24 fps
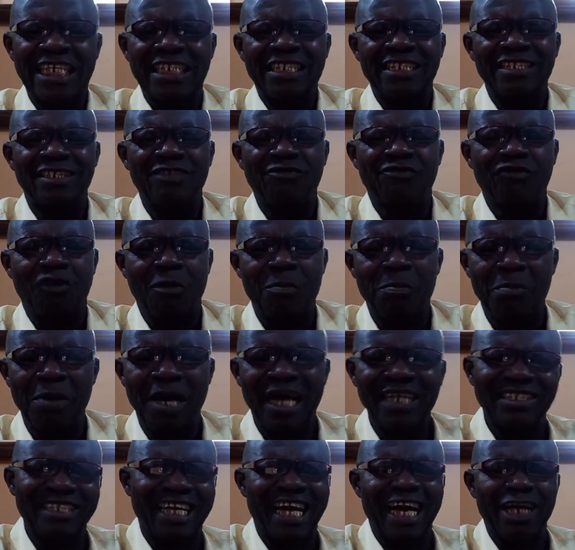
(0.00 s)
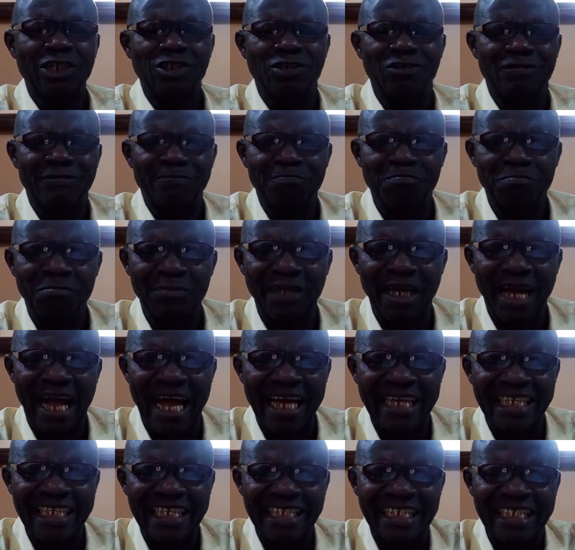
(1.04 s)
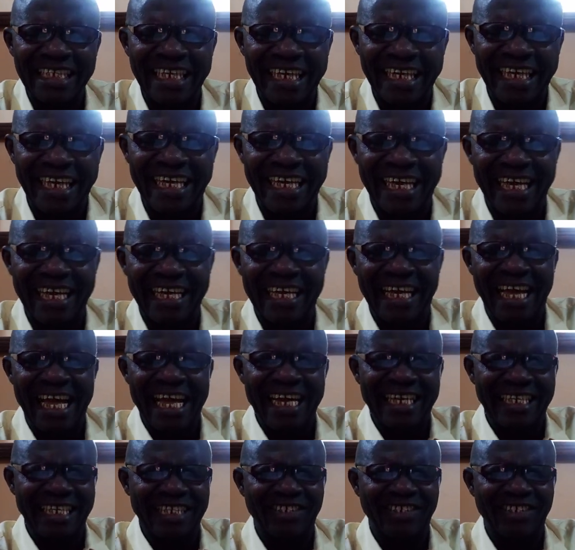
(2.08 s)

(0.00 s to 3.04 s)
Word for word: eat for past action. I eat a, egg